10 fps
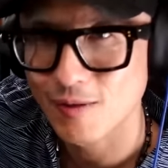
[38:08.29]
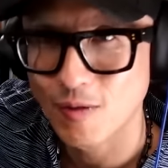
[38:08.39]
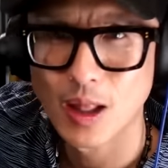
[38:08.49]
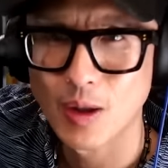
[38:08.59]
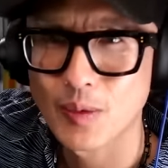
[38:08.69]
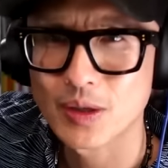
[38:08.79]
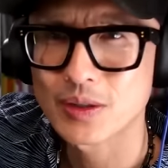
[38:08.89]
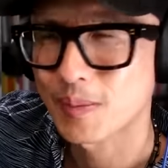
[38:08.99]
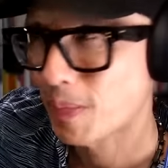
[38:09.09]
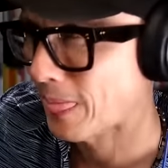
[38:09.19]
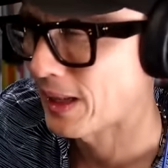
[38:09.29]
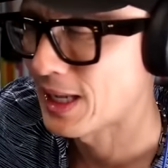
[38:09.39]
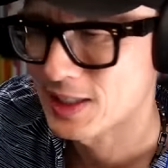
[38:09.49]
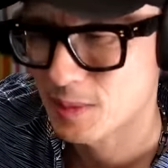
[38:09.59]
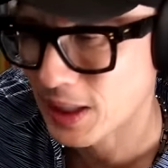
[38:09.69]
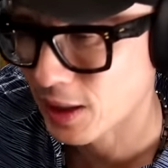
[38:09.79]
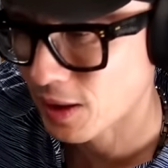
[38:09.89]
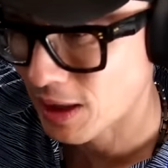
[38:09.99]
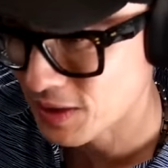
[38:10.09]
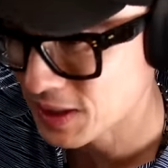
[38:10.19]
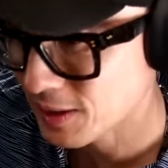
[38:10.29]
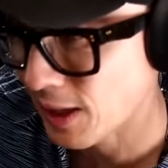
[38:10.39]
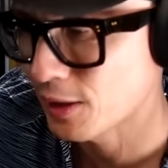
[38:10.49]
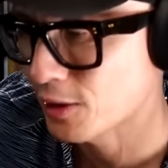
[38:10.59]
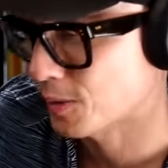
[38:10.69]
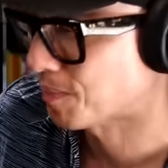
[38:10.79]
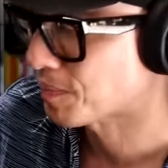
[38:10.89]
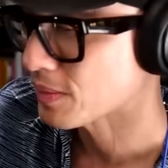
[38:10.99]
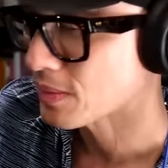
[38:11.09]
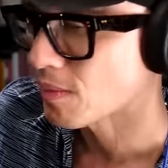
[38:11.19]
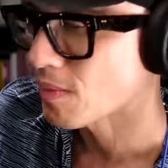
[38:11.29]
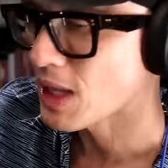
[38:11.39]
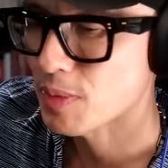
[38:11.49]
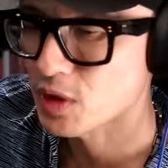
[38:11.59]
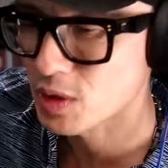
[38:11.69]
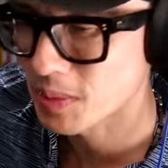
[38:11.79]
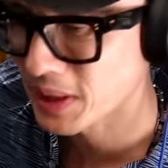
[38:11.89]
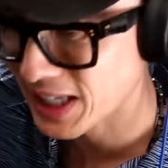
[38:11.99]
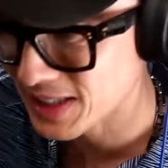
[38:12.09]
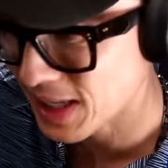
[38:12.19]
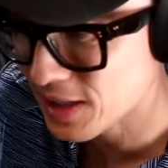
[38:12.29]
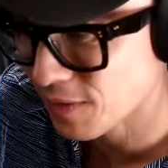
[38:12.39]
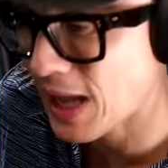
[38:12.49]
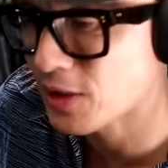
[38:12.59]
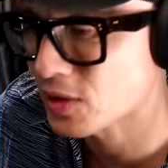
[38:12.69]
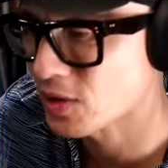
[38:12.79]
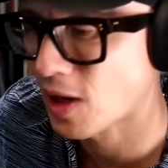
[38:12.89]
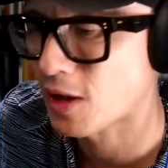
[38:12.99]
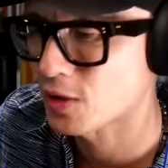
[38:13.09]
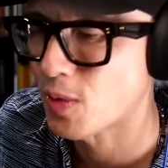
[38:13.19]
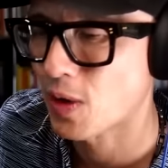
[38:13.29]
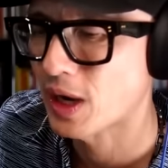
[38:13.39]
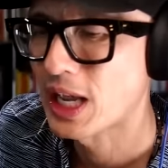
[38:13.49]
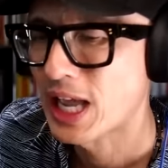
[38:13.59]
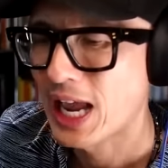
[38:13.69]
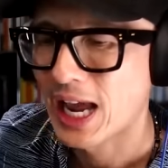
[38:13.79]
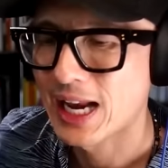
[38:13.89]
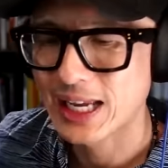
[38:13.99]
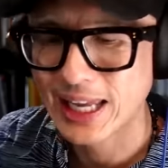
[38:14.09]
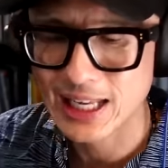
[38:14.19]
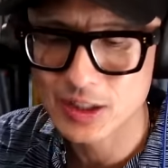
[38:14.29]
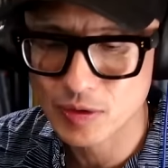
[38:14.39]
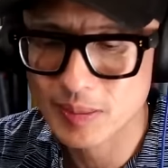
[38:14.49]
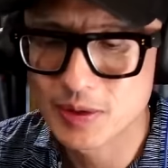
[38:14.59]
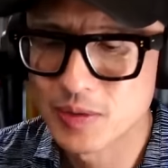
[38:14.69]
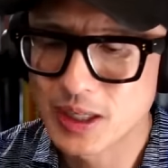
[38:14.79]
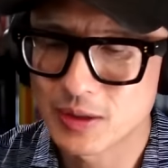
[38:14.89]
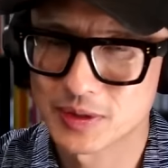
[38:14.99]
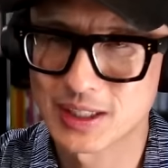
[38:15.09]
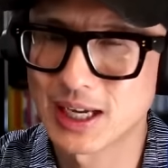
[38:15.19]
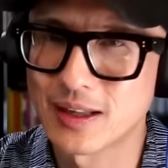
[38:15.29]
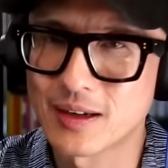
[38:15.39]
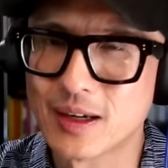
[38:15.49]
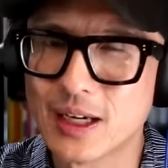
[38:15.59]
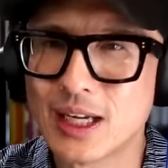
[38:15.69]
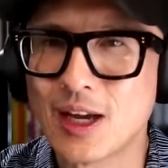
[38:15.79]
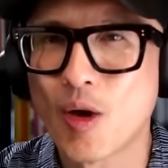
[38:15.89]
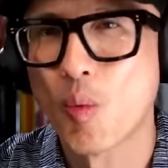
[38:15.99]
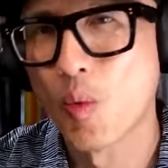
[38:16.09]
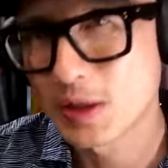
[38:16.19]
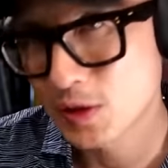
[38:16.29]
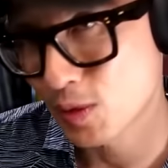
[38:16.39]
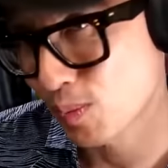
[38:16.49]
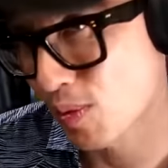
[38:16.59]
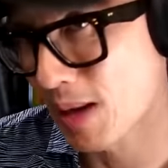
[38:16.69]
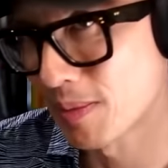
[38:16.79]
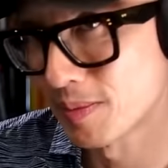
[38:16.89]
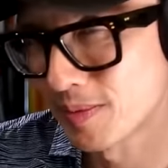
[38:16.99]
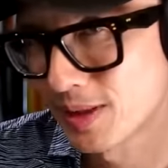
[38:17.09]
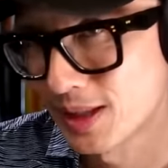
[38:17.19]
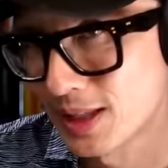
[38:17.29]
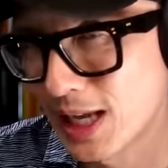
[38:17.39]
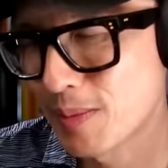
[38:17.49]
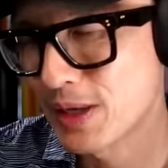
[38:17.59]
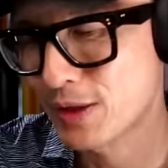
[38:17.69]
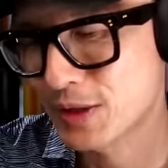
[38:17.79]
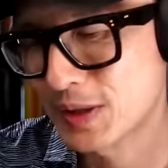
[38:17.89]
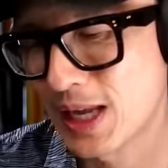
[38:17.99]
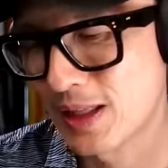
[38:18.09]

followers, is speaking on every stage, presumably getting tens of thousands of dollars more, and I can't scrape two nickels together. What's the problem? Help me understand